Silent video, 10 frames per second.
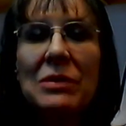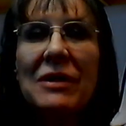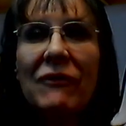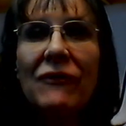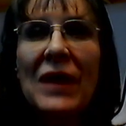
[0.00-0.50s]
to
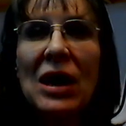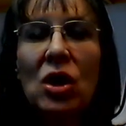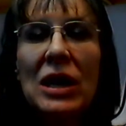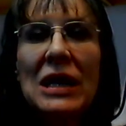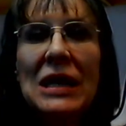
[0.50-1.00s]
be
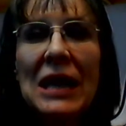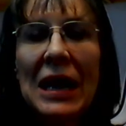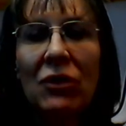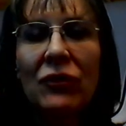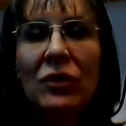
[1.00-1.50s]
very
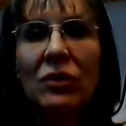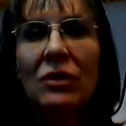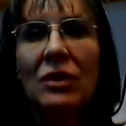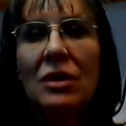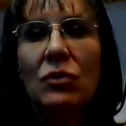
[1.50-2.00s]

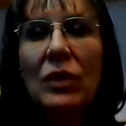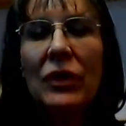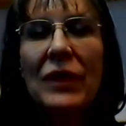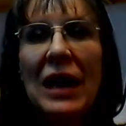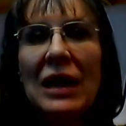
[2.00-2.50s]
careful
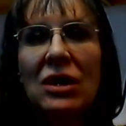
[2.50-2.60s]
with that,